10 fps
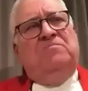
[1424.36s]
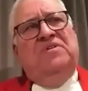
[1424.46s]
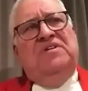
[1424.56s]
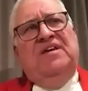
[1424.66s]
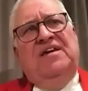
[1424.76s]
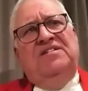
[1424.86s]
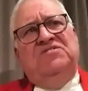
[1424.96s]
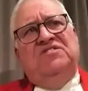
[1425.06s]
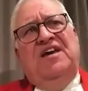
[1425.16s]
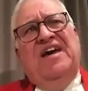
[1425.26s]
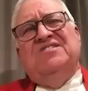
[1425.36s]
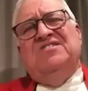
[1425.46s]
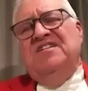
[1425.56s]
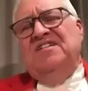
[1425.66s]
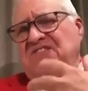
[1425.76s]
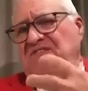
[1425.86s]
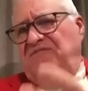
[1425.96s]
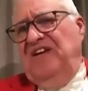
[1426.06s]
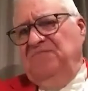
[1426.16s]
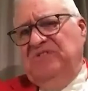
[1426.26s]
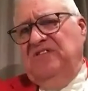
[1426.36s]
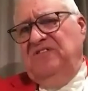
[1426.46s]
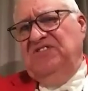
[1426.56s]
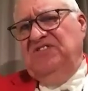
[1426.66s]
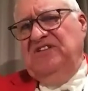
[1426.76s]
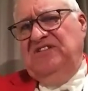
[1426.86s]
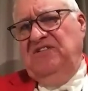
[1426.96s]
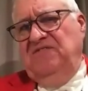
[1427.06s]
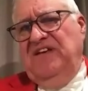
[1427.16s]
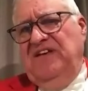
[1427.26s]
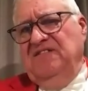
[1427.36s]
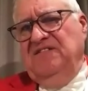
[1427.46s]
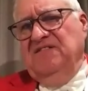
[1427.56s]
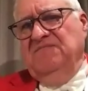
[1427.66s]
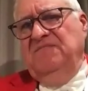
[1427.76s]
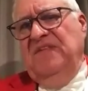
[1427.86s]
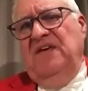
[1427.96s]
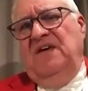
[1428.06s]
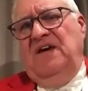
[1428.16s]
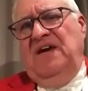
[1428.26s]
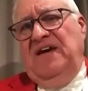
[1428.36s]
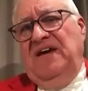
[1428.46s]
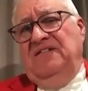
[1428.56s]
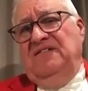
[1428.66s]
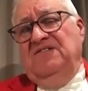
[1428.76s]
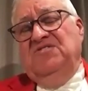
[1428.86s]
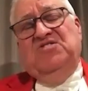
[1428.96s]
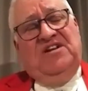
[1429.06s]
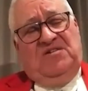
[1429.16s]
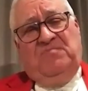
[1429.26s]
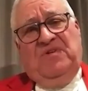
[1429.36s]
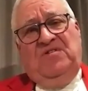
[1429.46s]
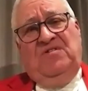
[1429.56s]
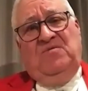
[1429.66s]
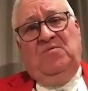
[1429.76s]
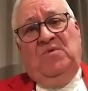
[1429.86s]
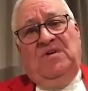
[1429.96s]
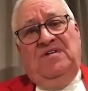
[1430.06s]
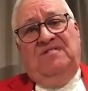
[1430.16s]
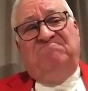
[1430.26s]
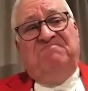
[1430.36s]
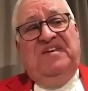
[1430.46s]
But as things developed in the City of London, and gentlemen were